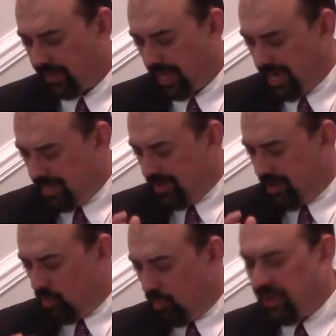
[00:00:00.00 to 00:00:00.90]
And
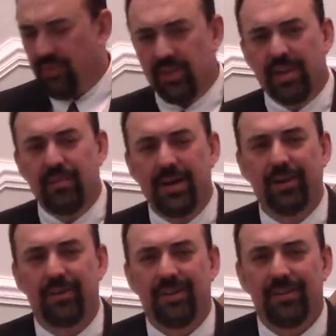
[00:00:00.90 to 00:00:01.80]
when we think
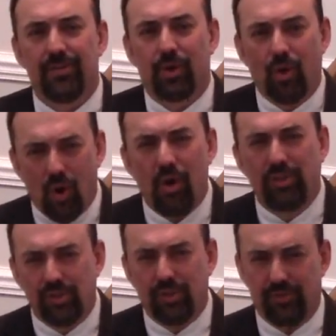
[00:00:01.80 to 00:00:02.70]
about the
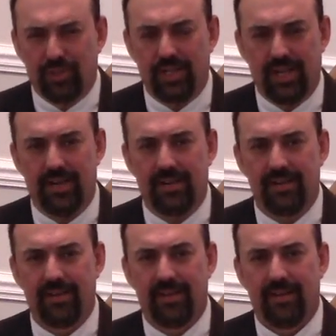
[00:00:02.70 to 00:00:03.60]
cost of sin,
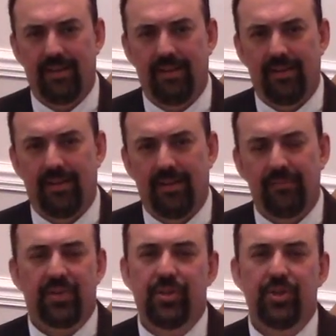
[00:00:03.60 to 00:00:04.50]

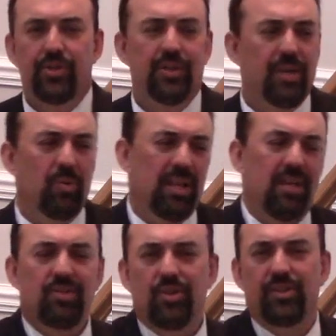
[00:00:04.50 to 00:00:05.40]
to just say, well,
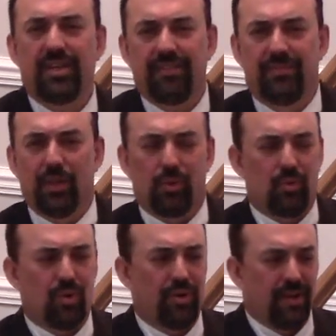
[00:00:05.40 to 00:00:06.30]
I'll just give the
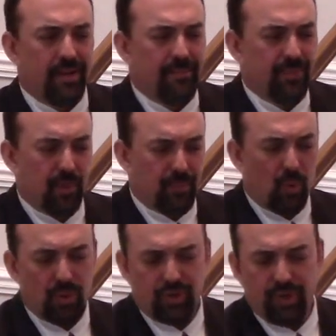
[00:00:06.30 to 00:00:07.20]
Lord a
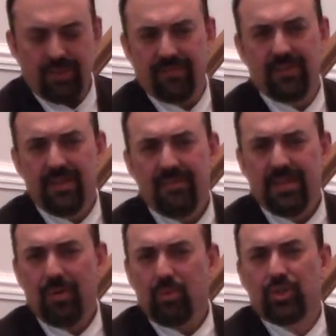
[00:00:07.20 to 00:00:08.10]
portion of
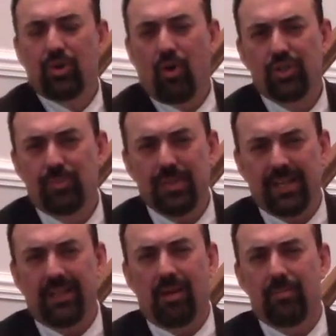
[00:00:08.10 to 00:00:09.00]
that which cost me
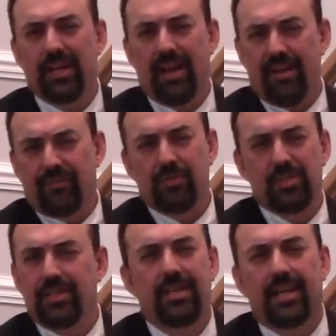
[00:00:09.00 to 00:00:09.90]
a little bit of effort
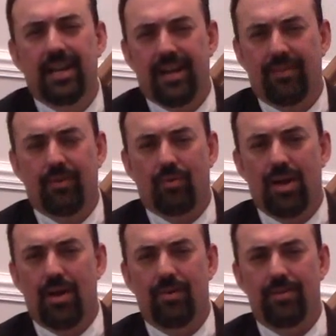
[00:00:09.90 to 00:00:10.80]
to dig it out of the
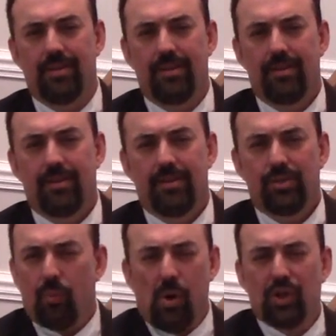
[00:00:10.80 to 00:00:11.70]
ground,
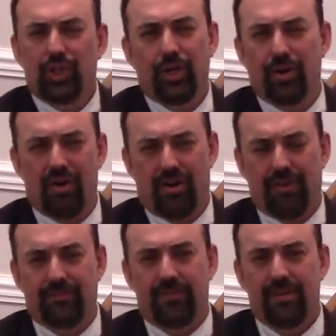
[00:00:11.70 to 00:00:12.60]
to wash it
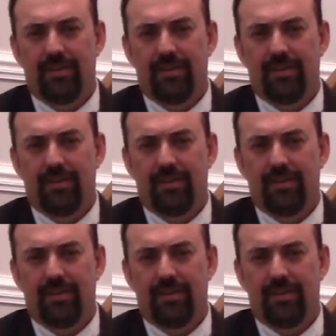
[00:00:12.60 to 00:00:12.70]
off,